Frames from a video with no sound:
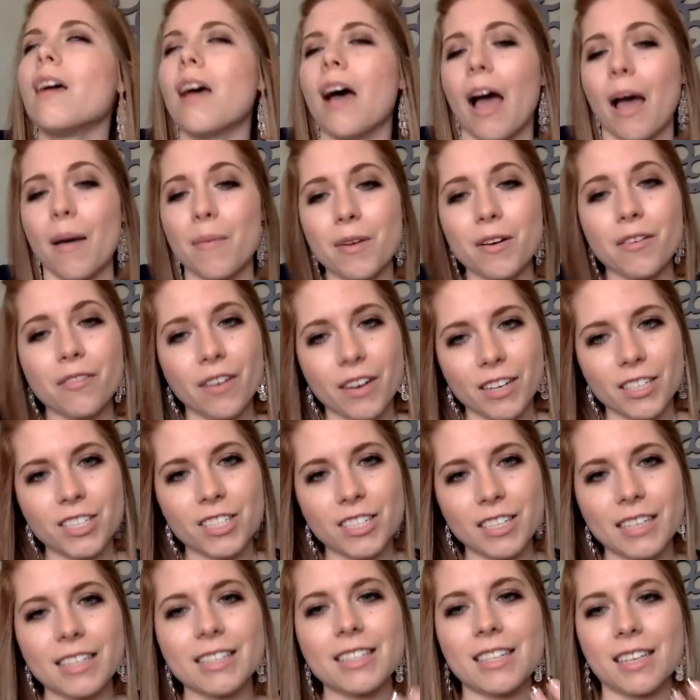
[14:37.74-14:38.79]
I'm in a rush
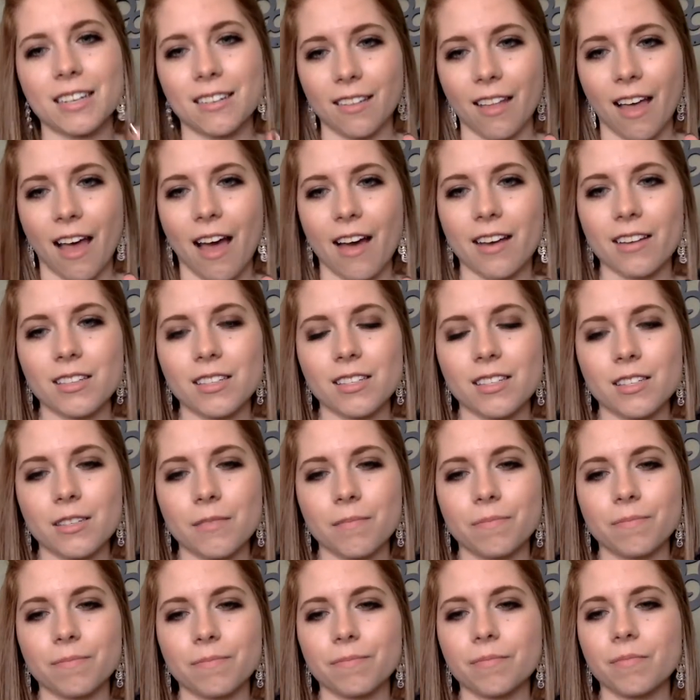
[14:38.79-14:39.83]
to get to class.
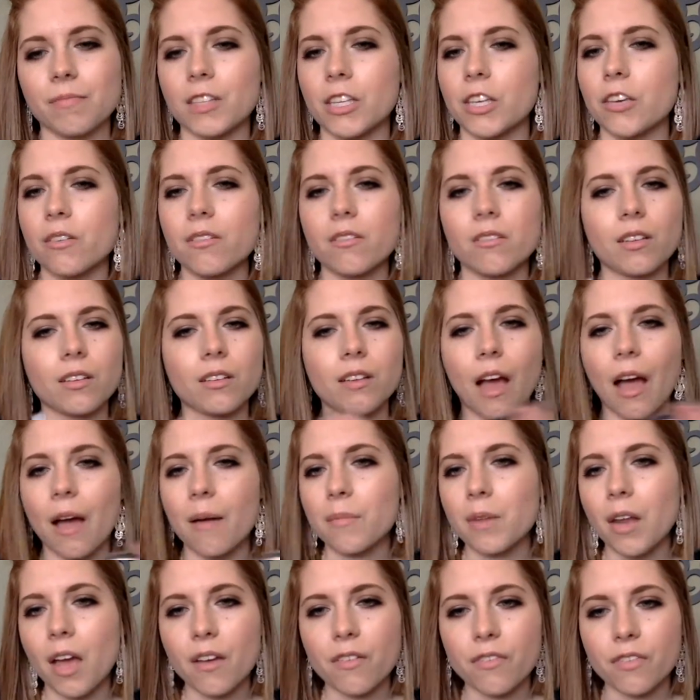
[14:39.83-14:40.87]
I'm
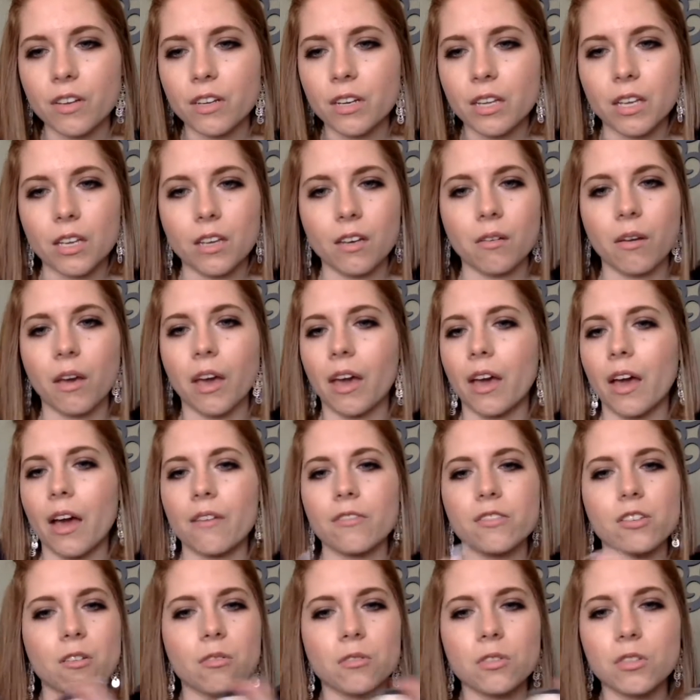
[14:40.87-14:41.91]
not funny, okay? I've
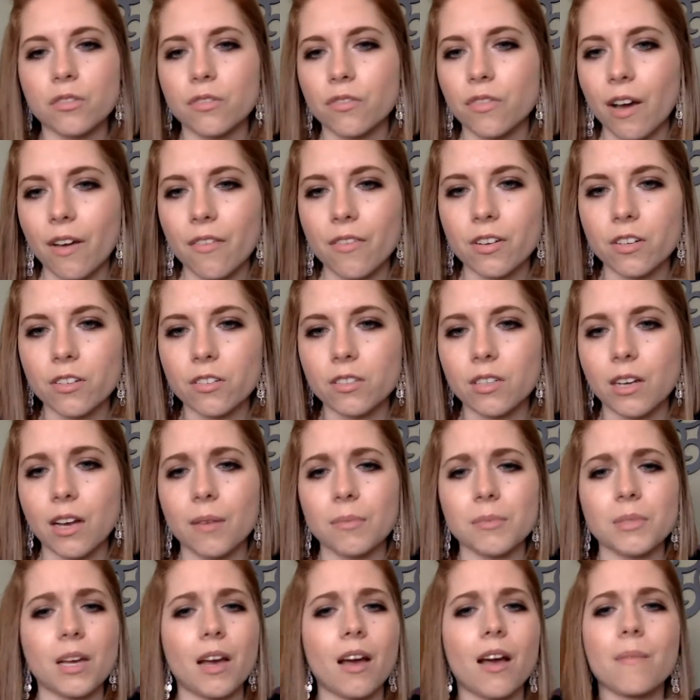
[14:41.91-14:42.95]
told you 500
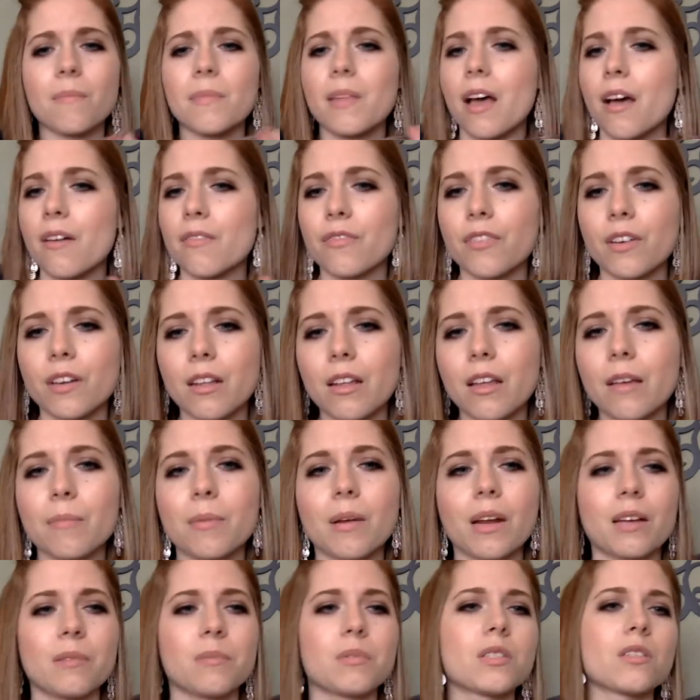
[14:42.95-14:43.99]
times. I'm not funny, but
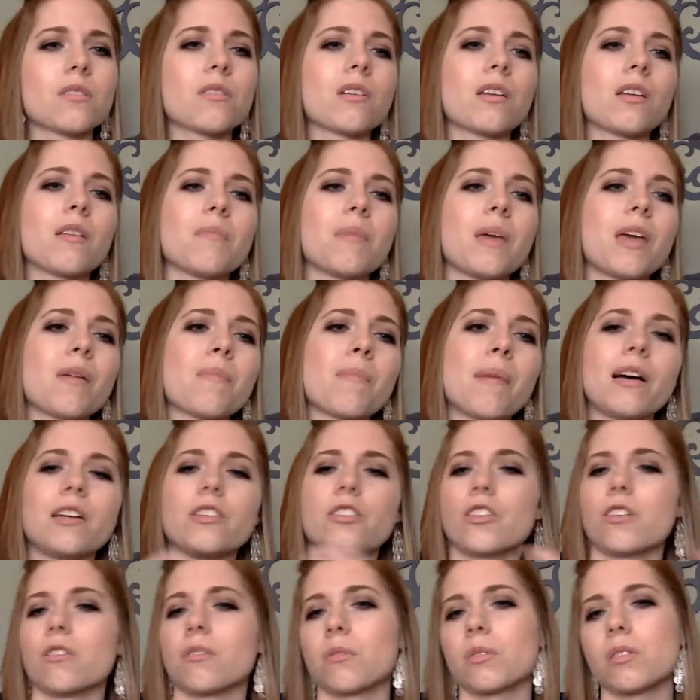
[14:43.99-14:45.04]
I'm still gonna make my
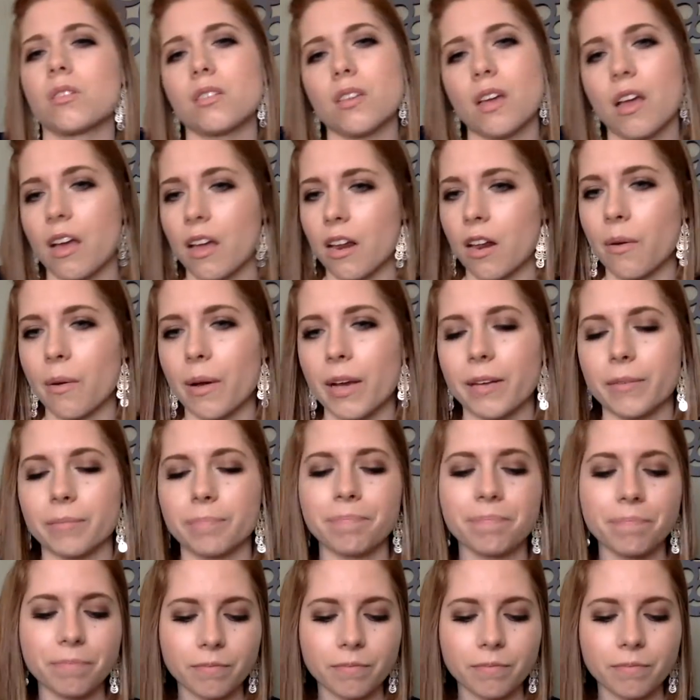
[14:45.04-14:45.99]
jokes anyway.